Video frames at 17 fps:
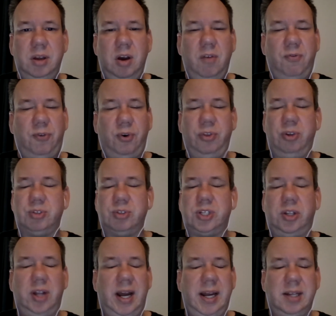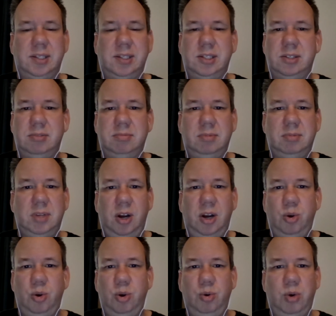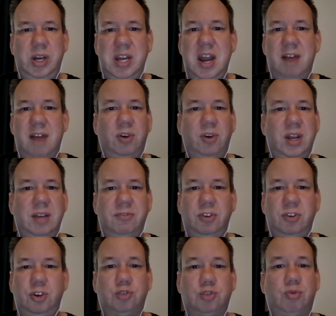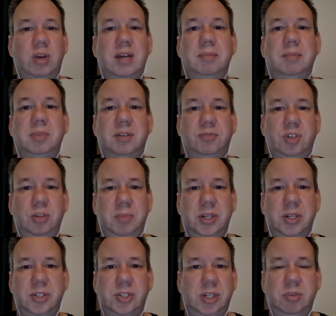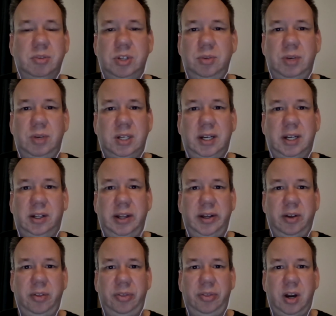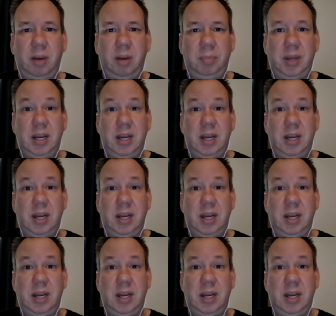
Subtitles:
for those clients, who had never even dreamed of 2 months ago doing telehealth therapy,